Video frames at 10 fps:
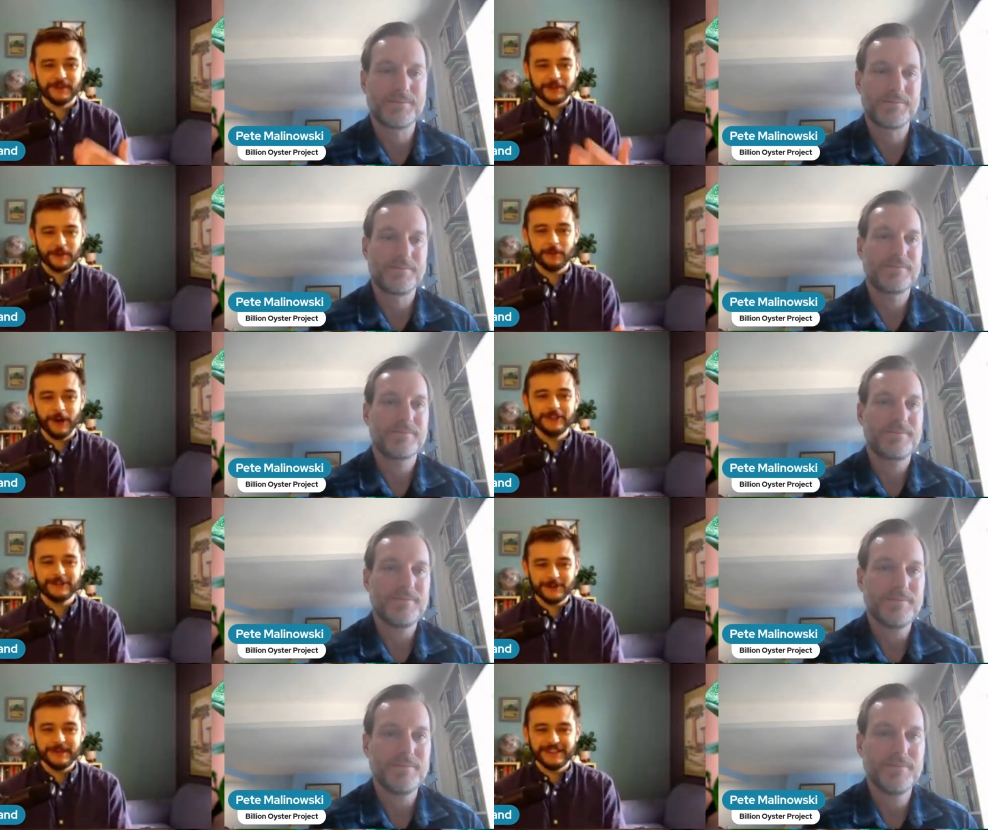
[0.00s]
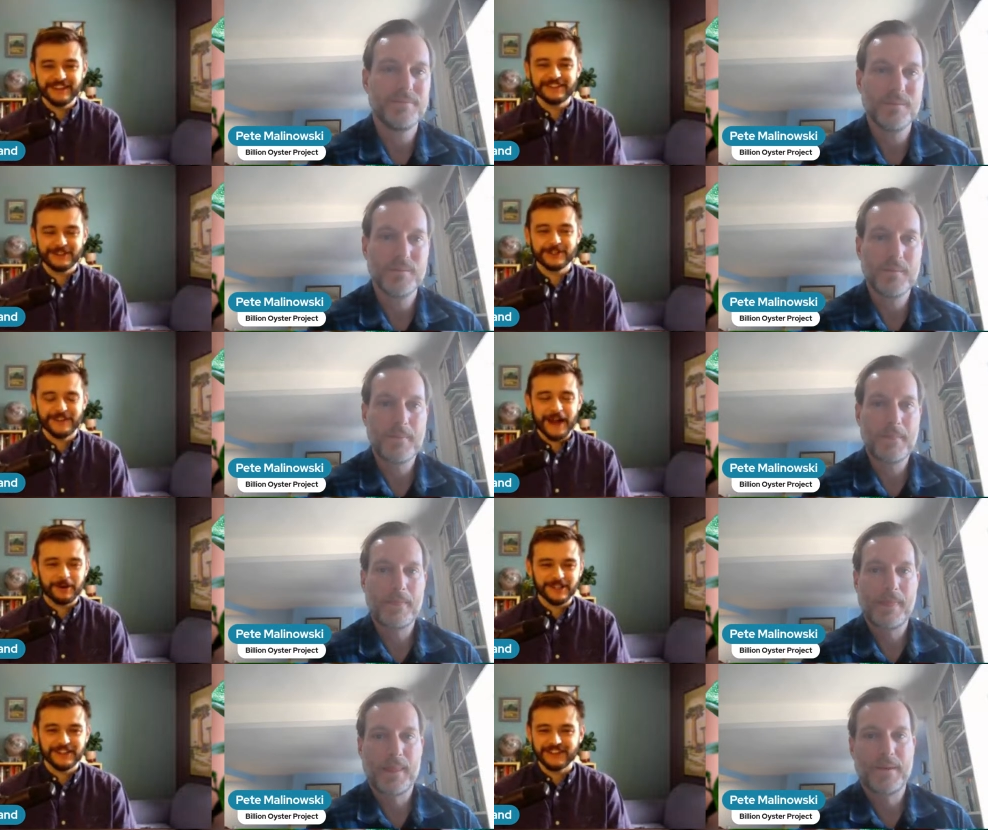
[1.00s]
Speaker 1: Like we want there to be things that are
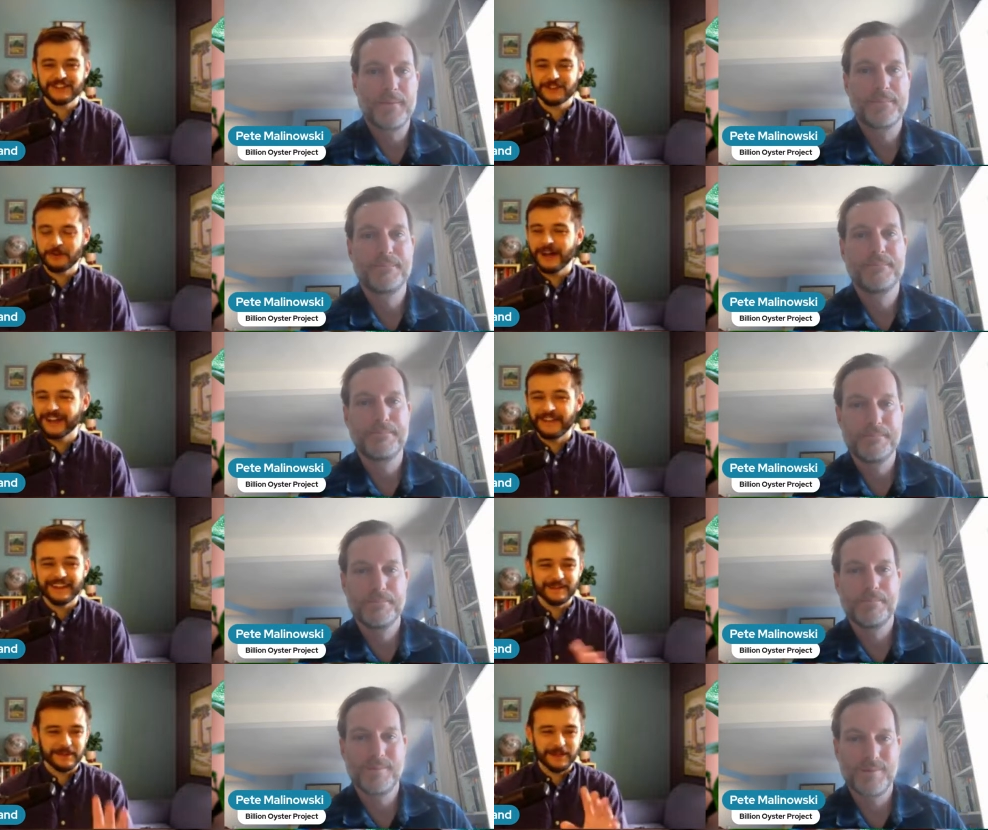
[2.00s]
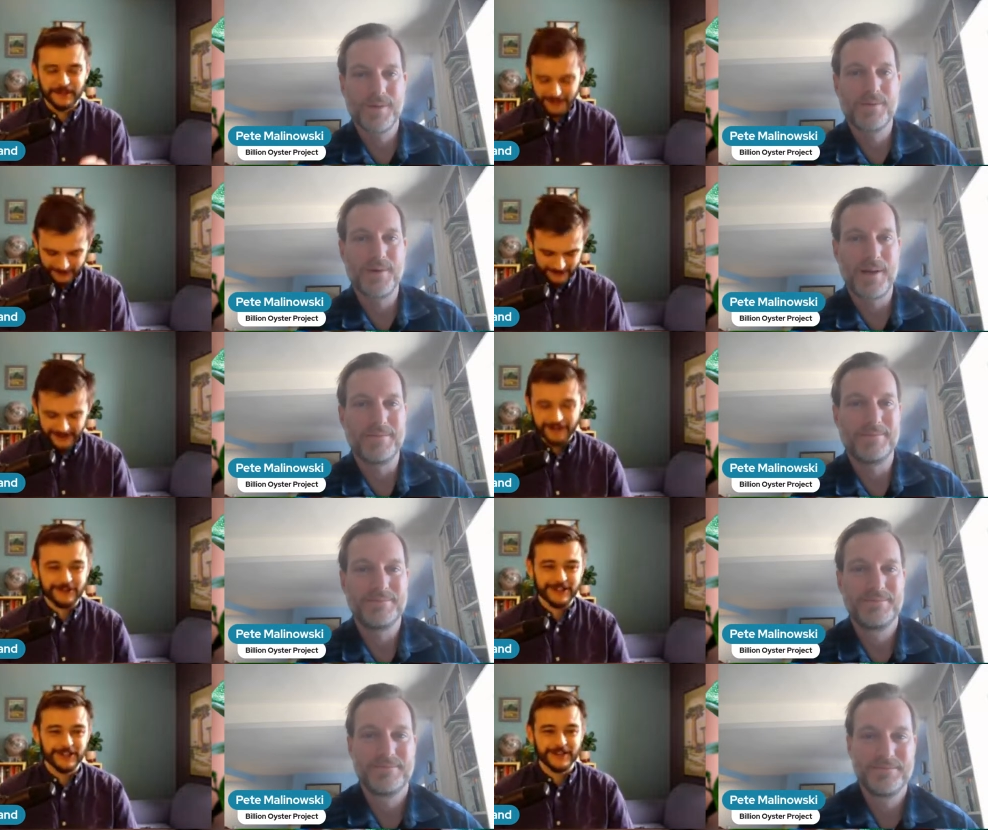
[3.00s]
devouring these things as well. And that's something that we don't
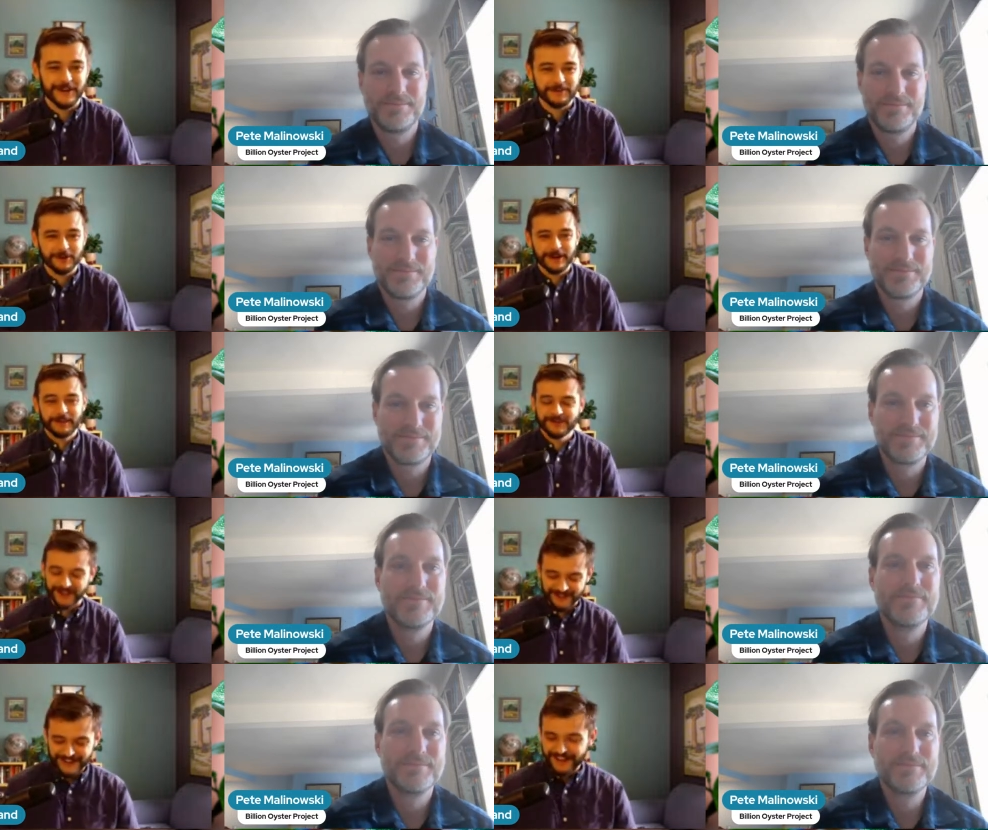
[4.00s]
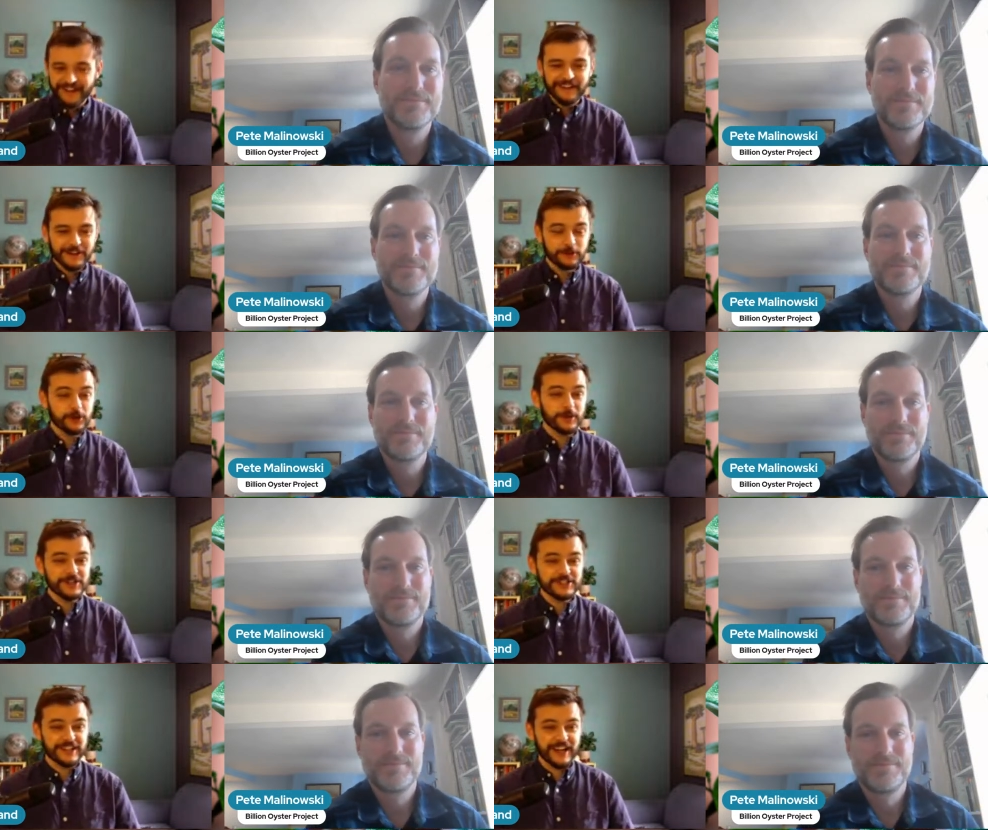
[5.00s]
cover in a lot of our programs. So Cool
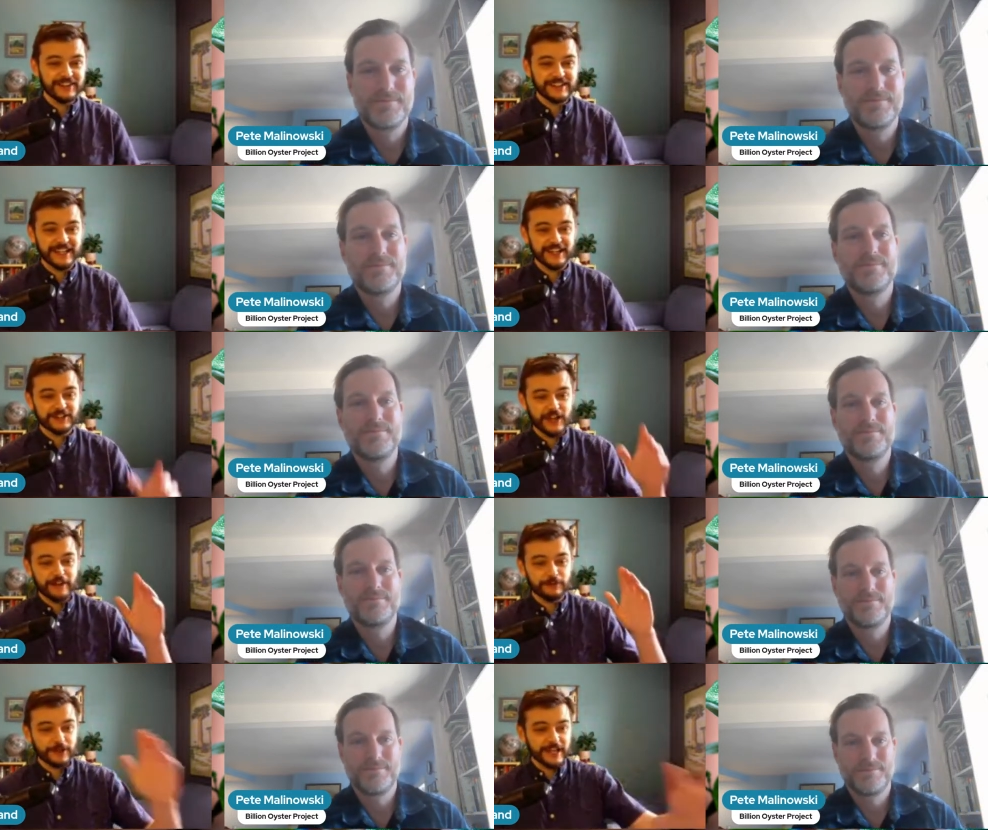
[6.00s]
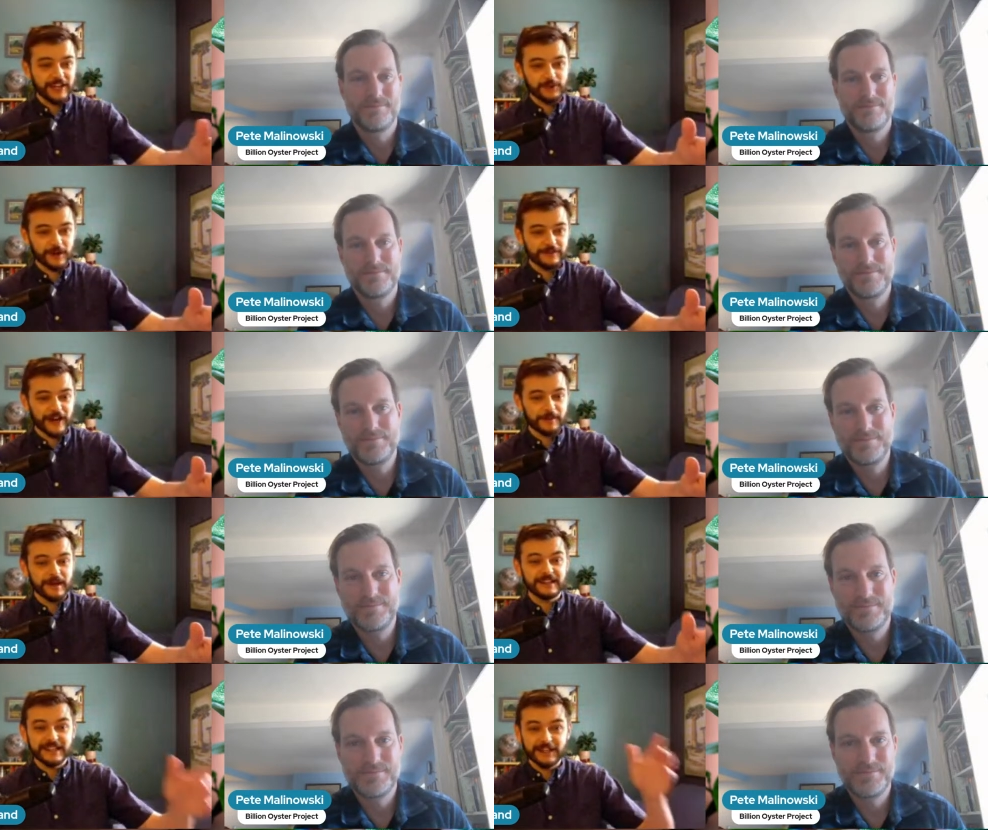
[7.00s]
question, guys. To kick us off, we're going to head to our
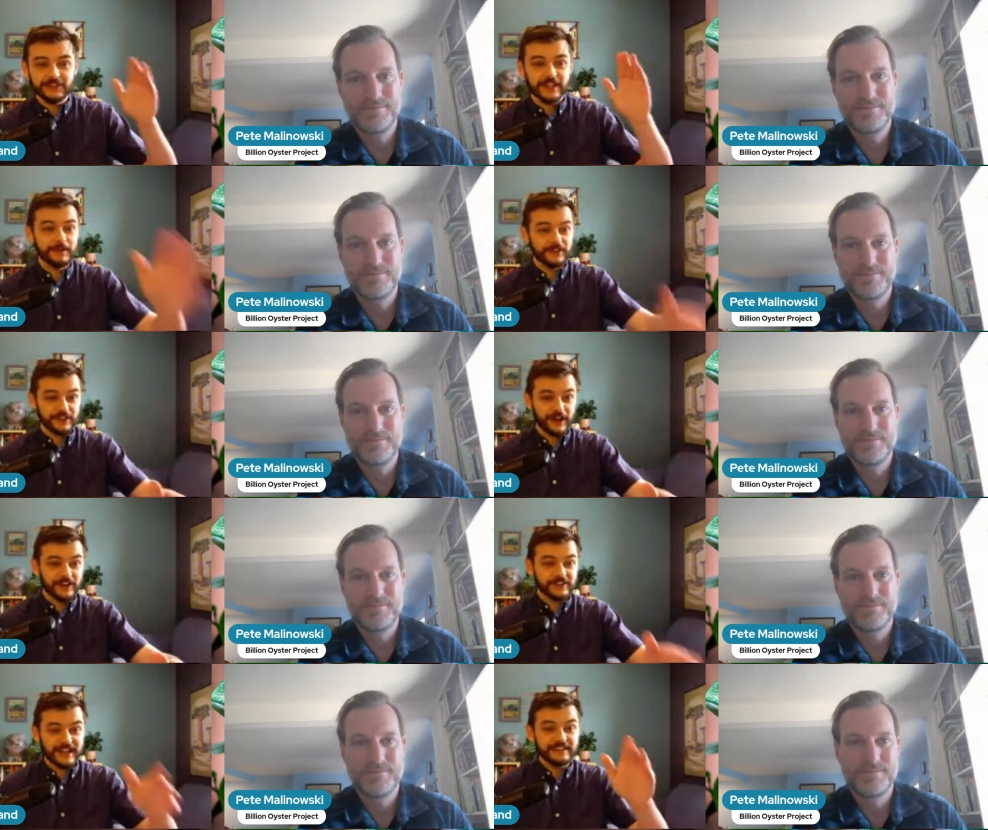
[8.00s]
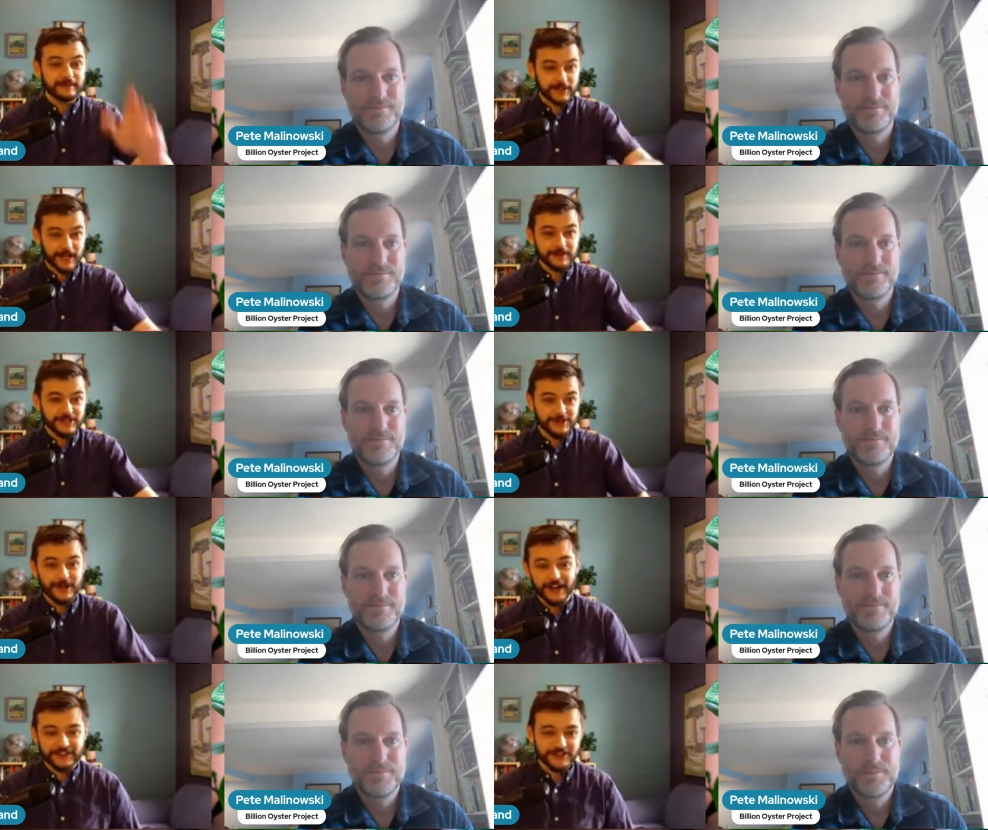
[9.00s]
environmental leaders and the missing causes class and come to you
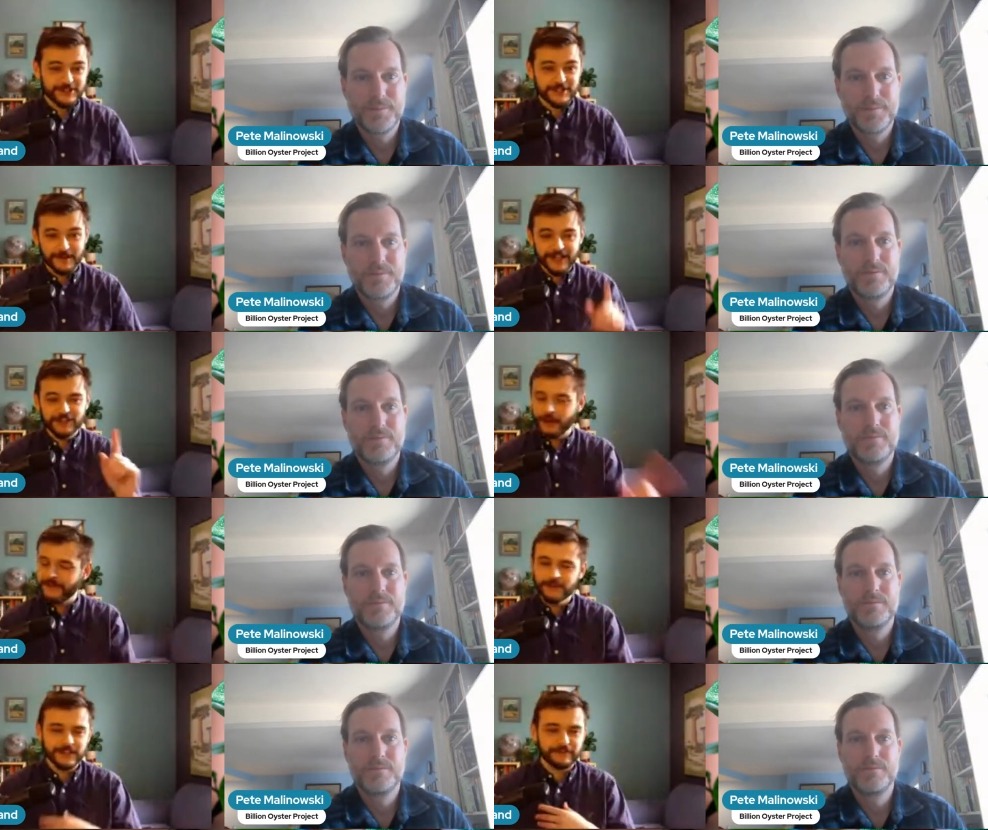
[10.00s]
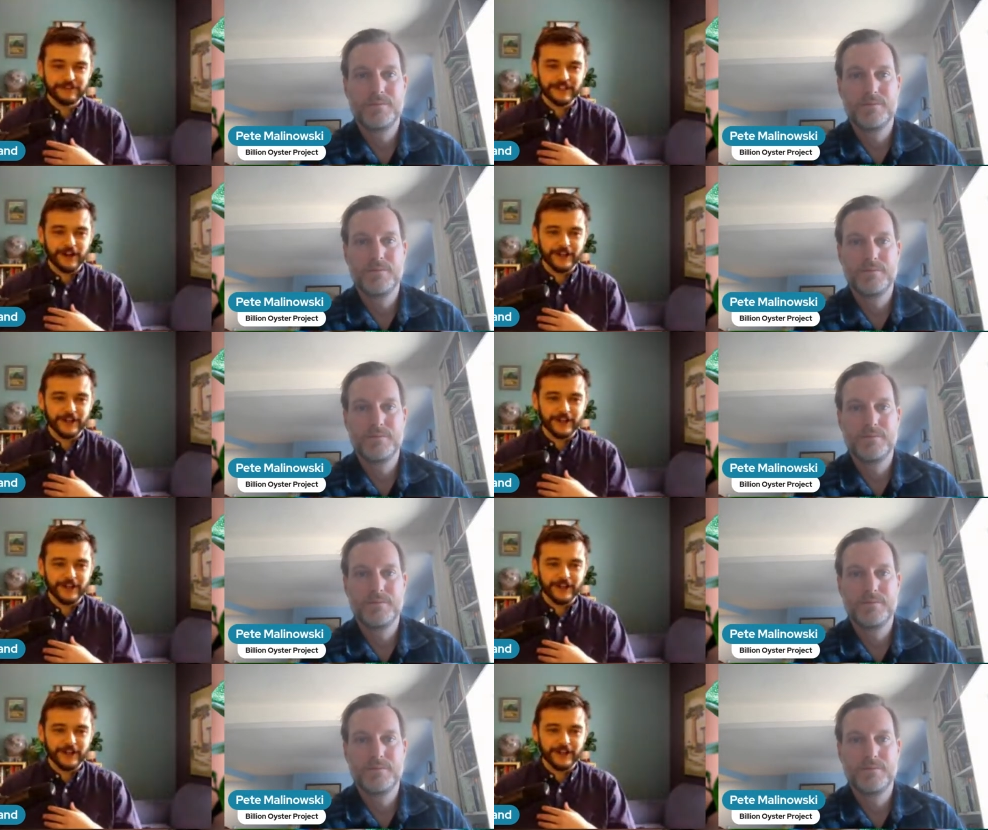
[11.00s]
guys in just a minute so everyone can flick